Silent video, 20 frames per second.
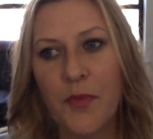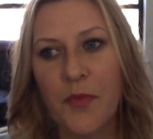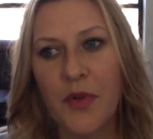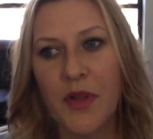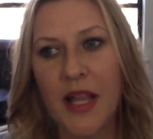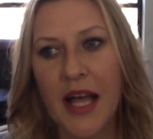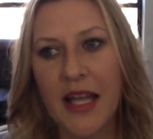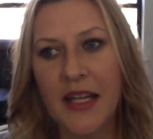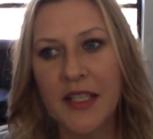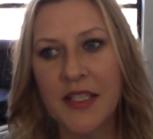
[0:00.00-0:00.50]

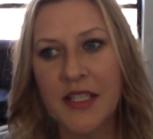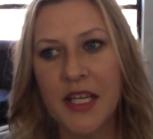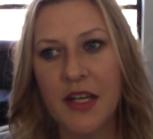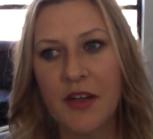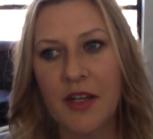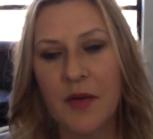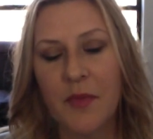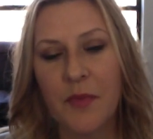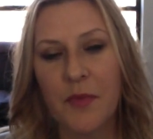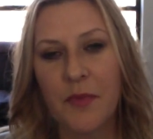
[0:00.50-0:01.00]

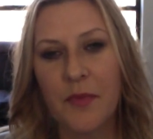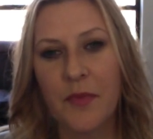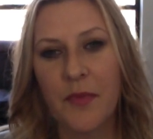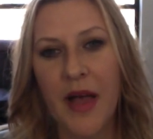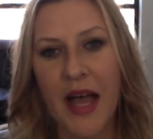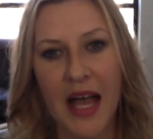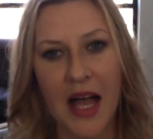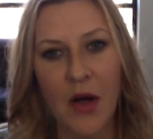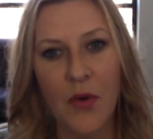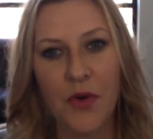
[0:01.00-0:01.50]
planetary
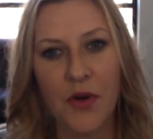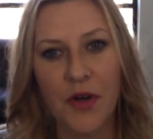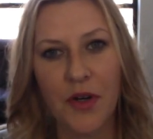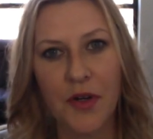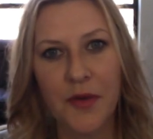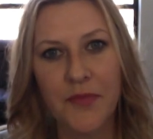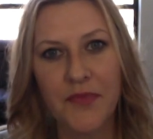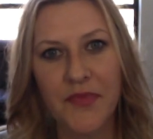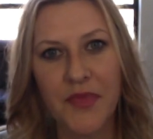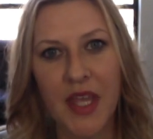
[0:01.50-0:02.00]

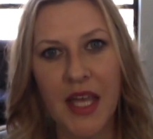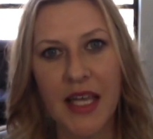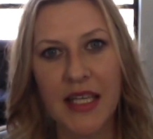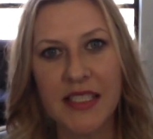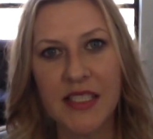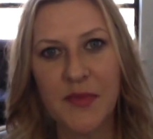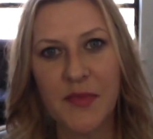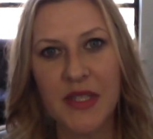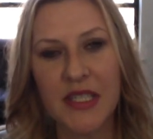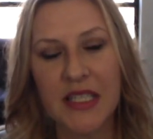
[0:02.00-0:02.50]
power
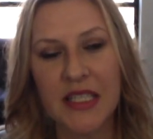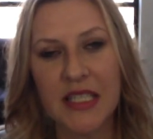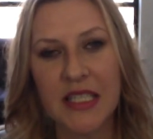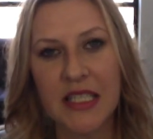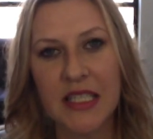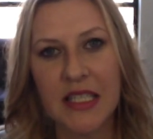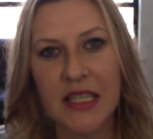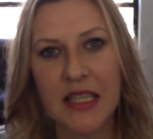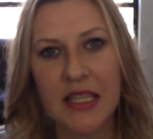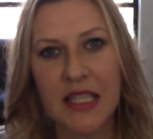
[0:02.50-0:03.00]
has been
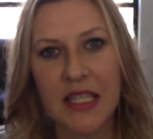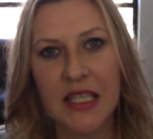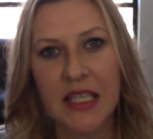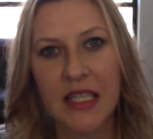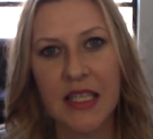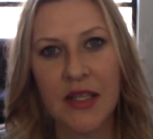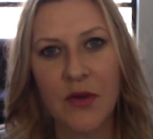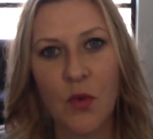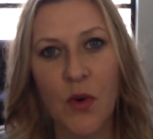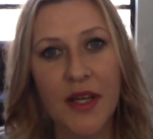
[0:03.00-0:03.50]
in
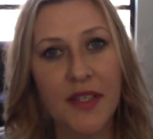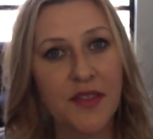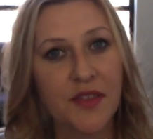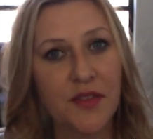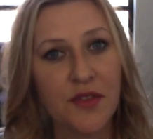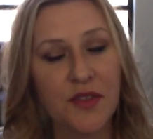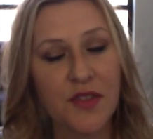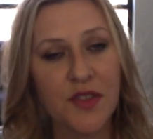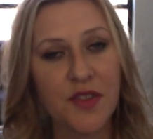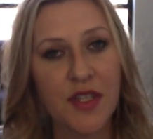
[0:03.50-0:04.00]
the
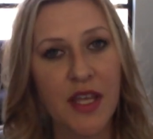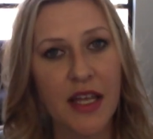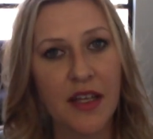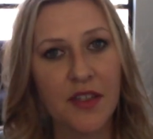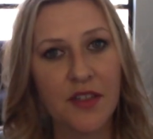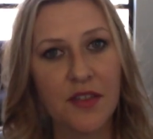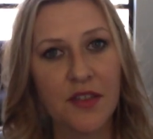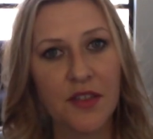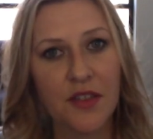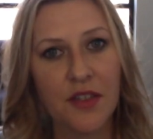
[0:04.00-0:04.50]
Western
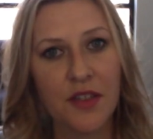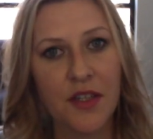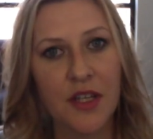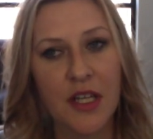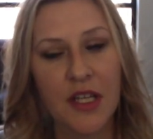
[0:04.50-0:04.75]
sector,